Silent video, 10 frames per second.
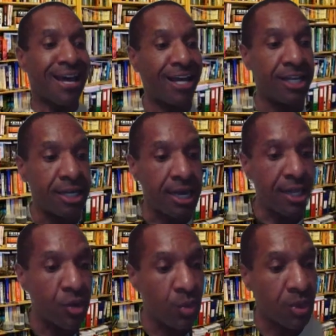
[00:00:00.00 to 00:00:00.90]

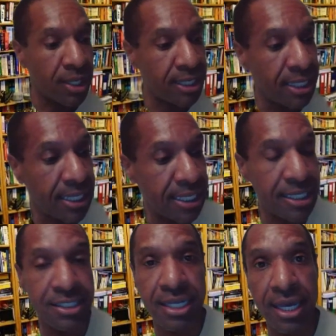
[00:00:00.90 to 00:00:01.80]
Another one
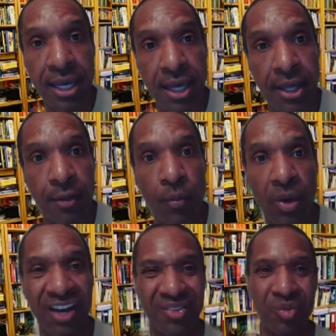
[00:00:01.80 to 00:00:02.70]
is
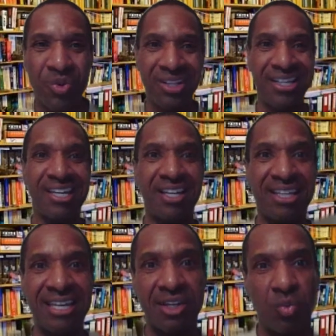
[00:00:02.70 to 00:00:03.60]

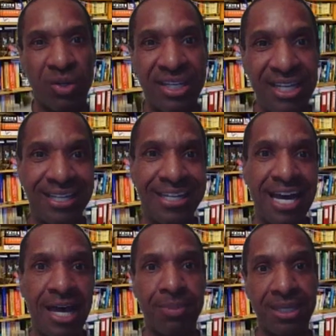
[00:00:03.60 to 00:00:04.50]
we're getting
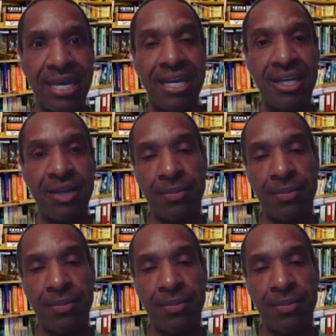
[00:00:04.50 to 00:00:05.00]
complicated,